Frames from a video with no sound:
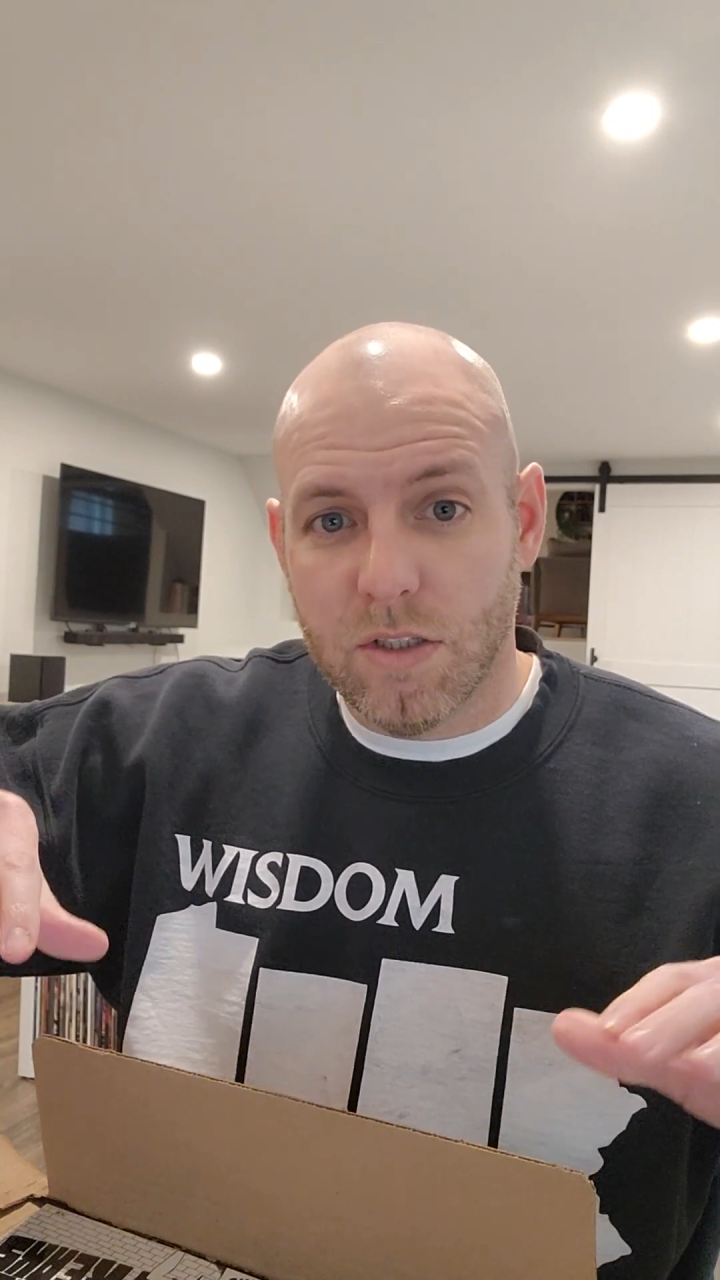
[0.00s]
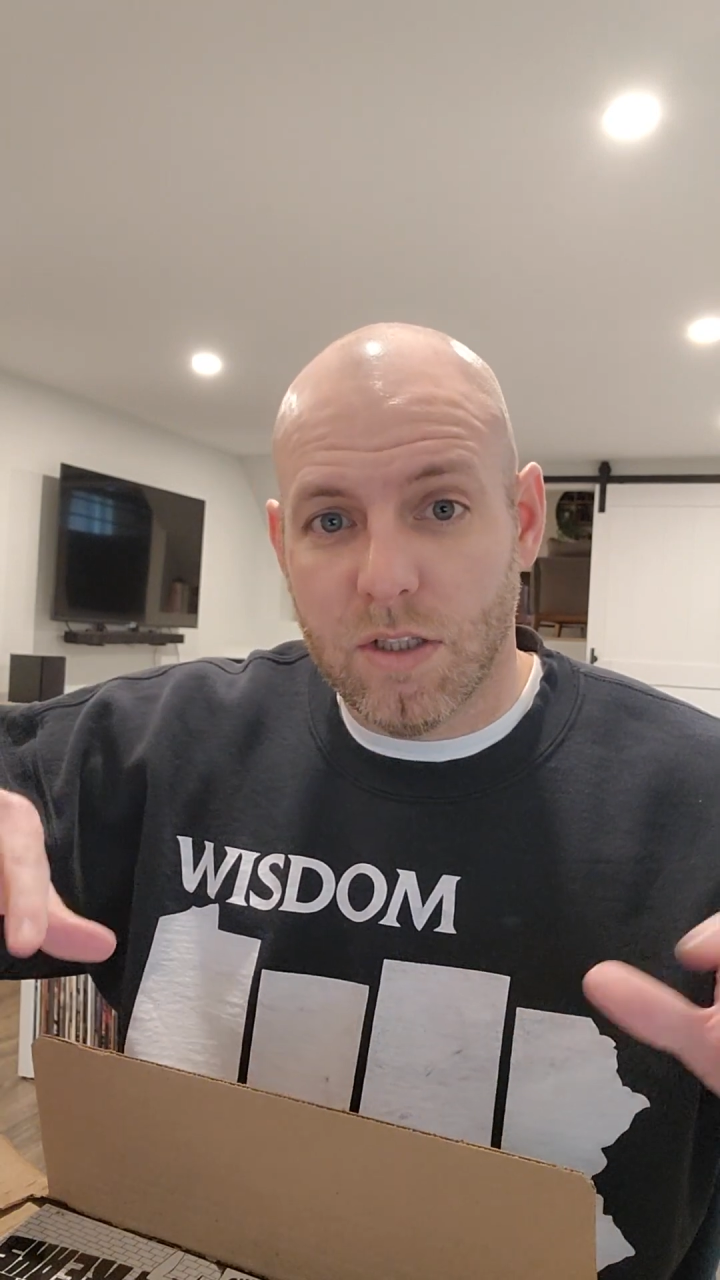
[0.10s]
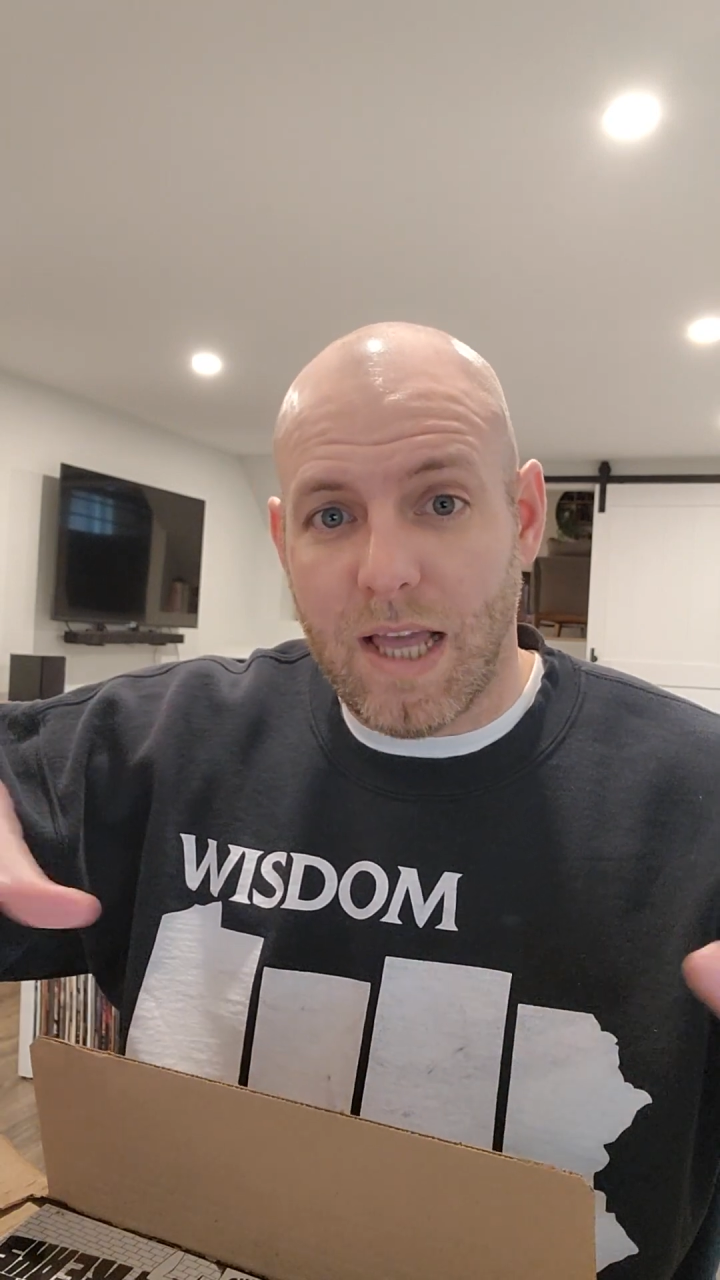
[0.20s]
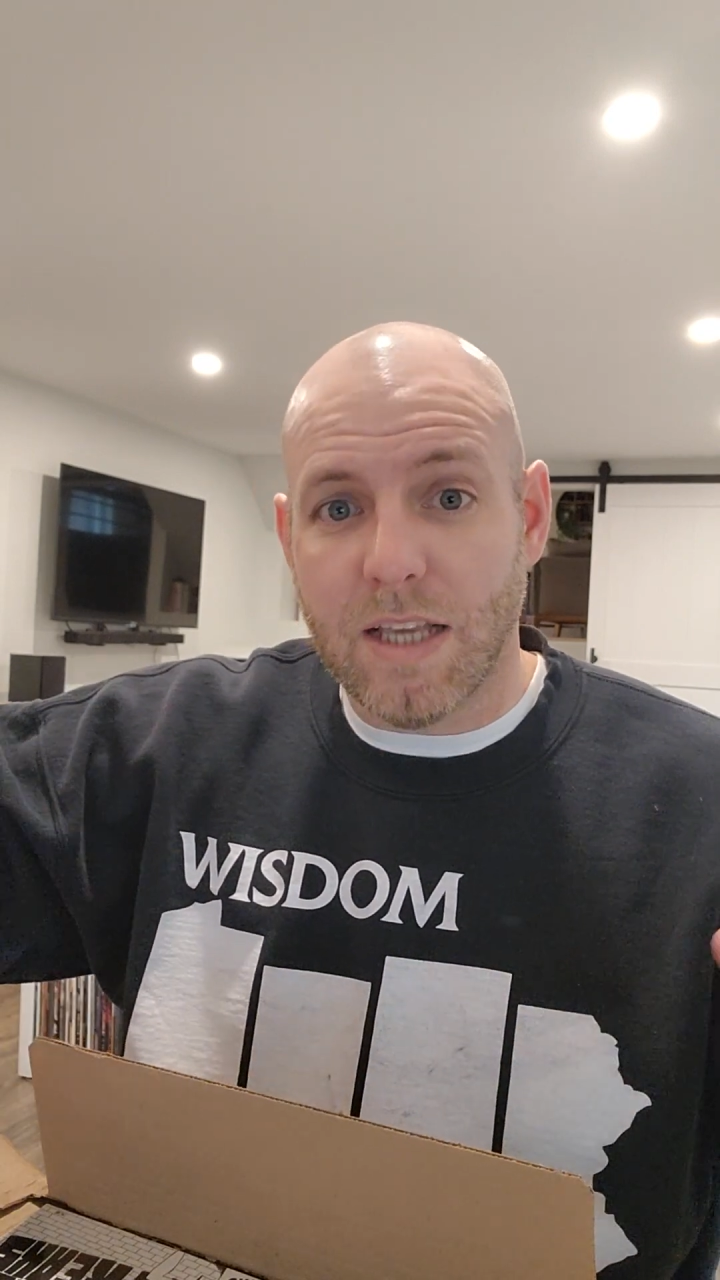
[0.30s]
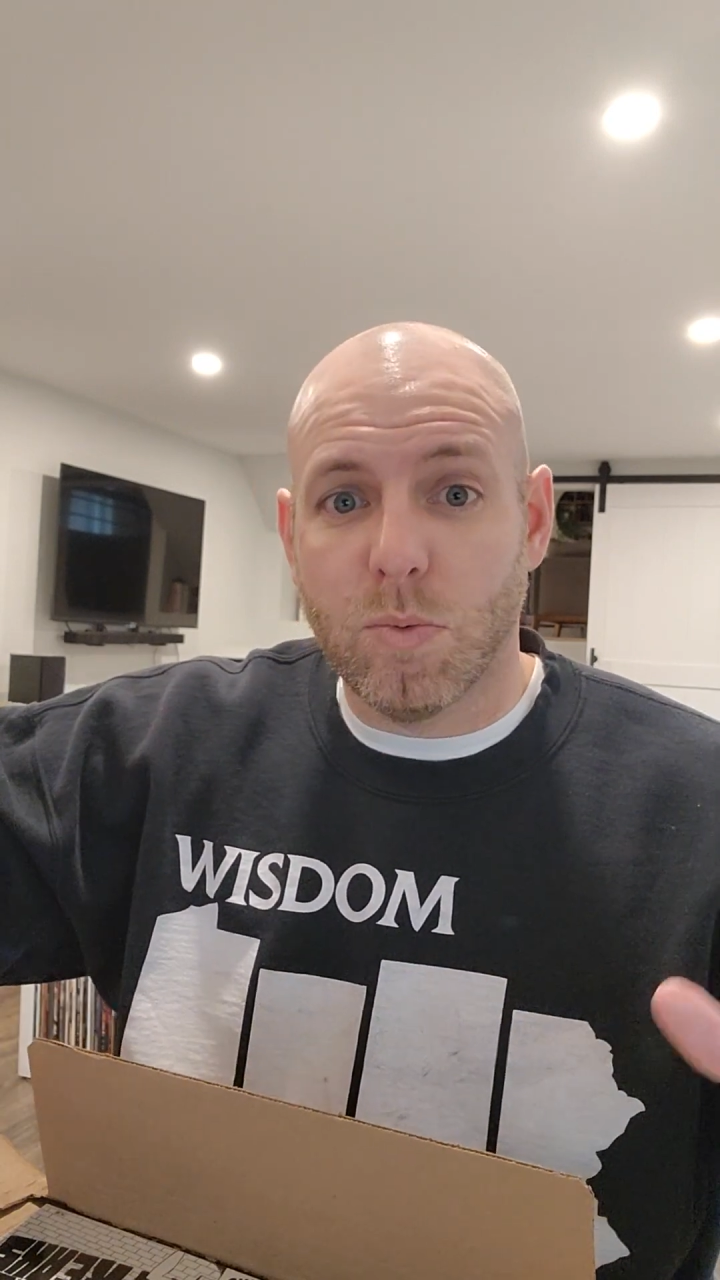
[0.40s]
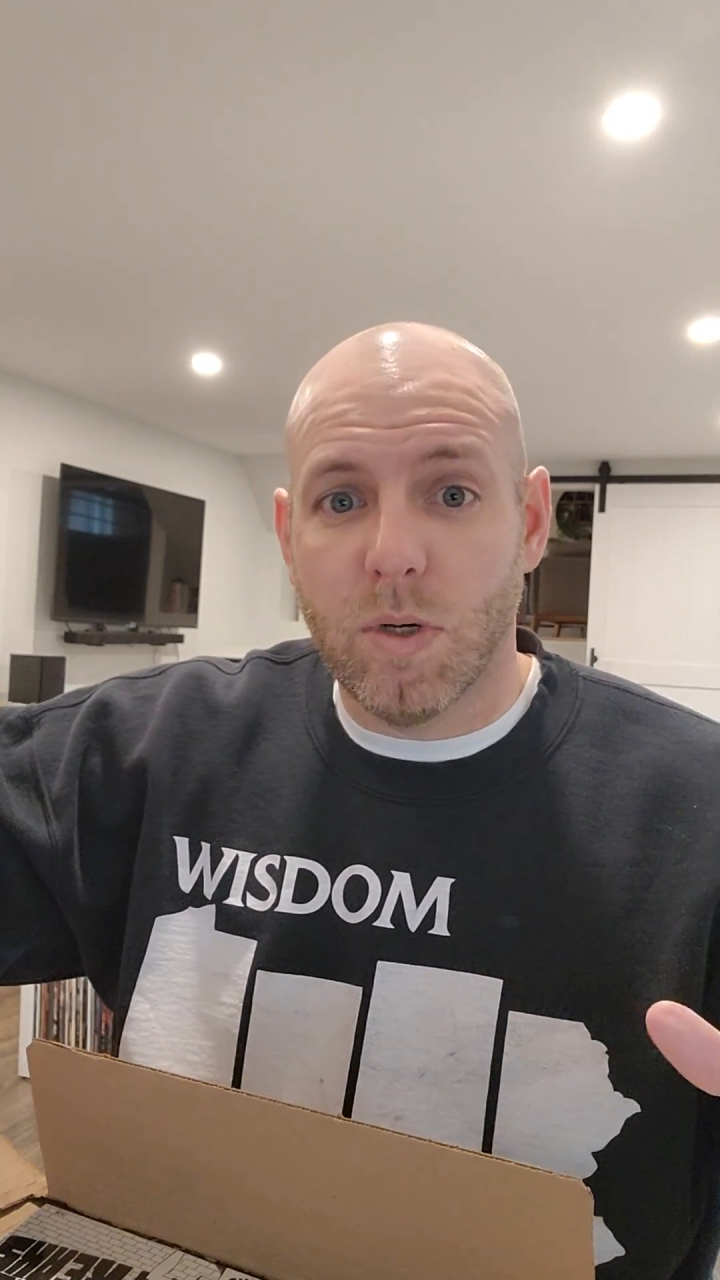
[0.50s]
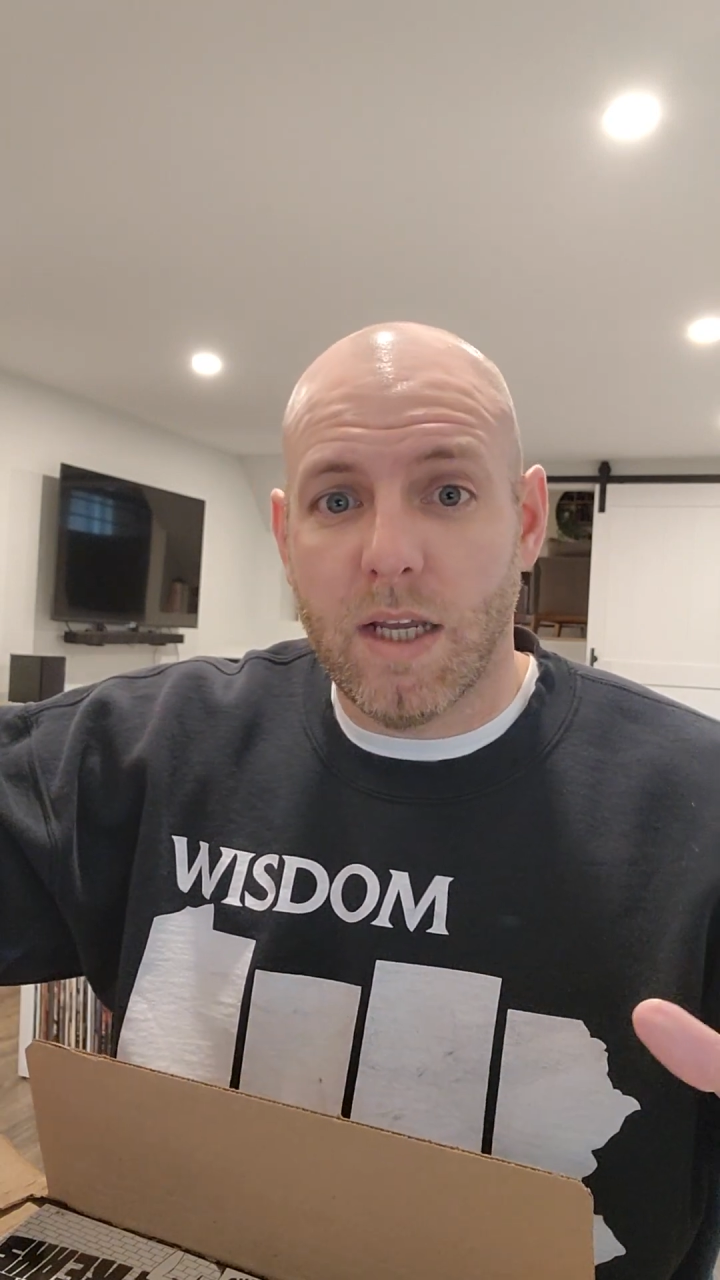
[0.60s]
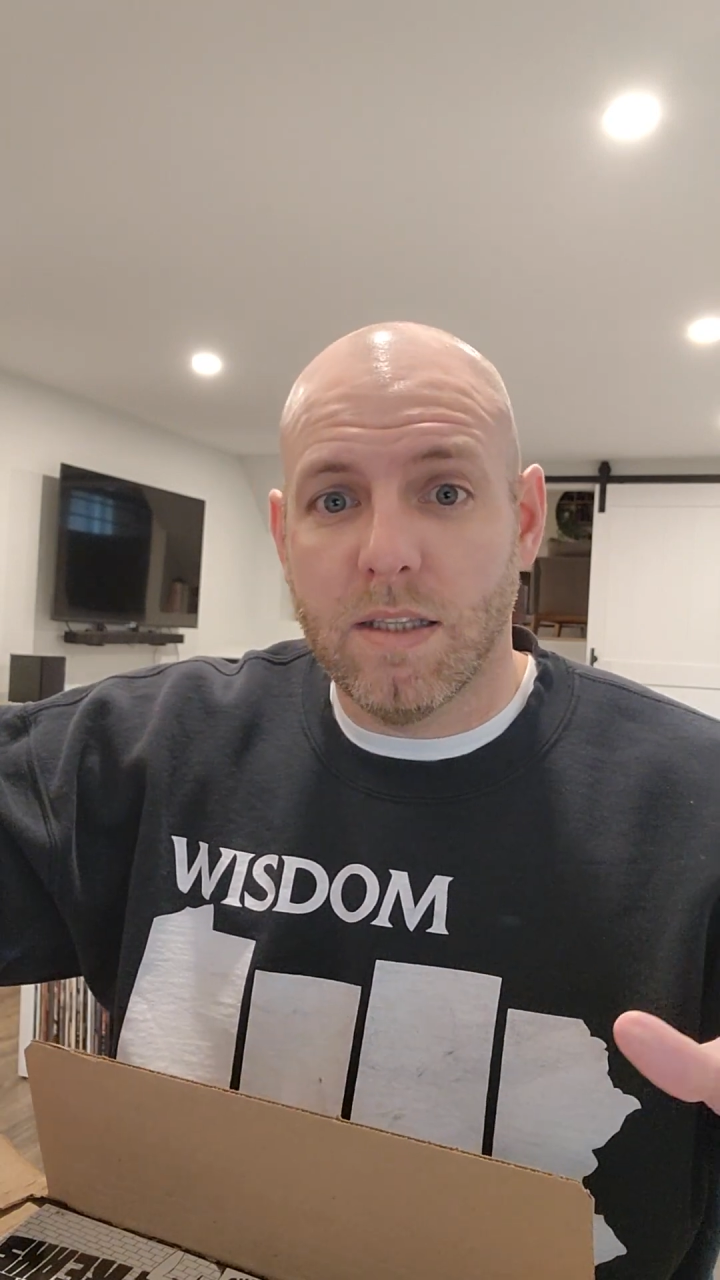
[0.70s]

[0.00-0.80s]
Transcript: last one I